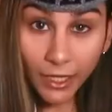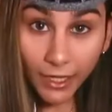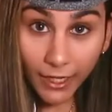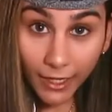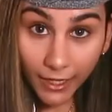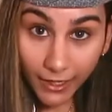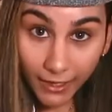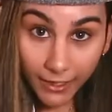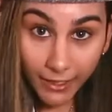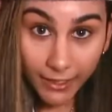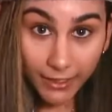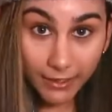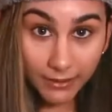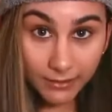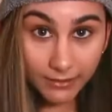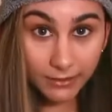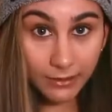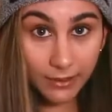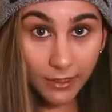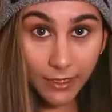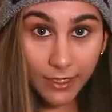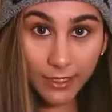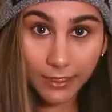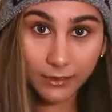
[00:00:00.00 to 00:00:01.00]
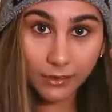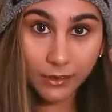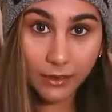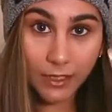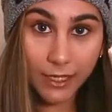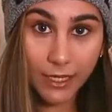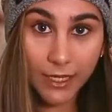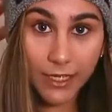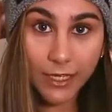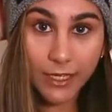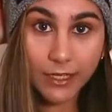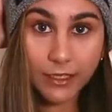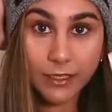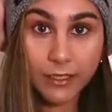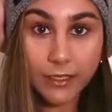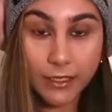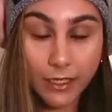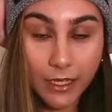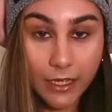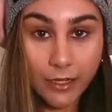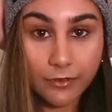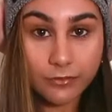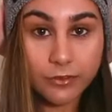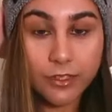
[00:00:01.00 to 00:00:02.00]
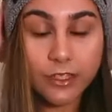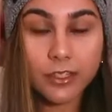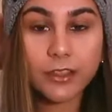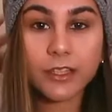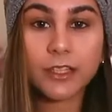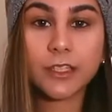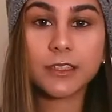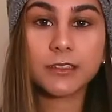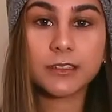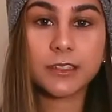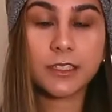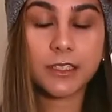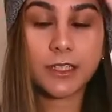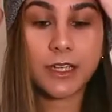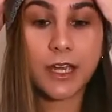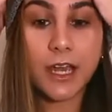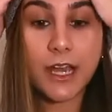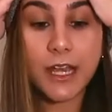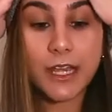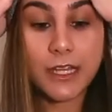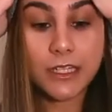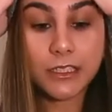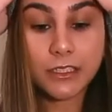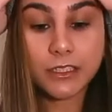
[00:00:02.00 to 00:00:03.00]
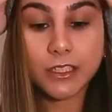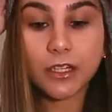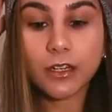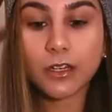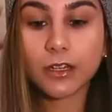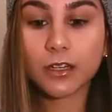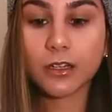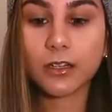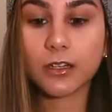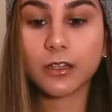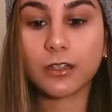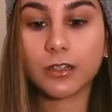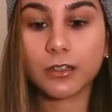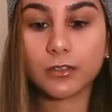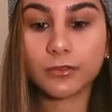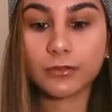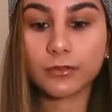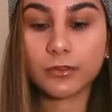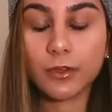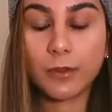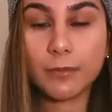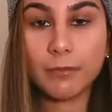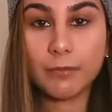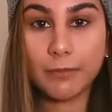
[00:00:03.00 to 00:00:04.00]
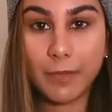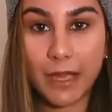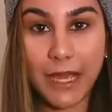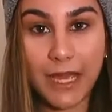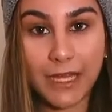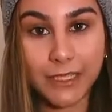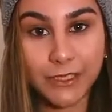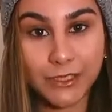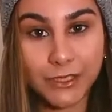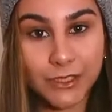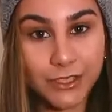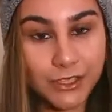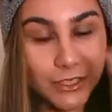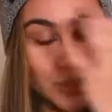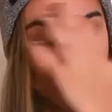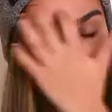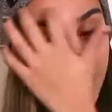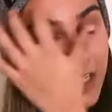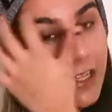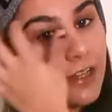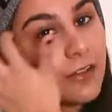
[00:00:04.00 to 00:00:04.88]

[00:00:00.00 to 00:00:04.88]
and I like everything to kind of match.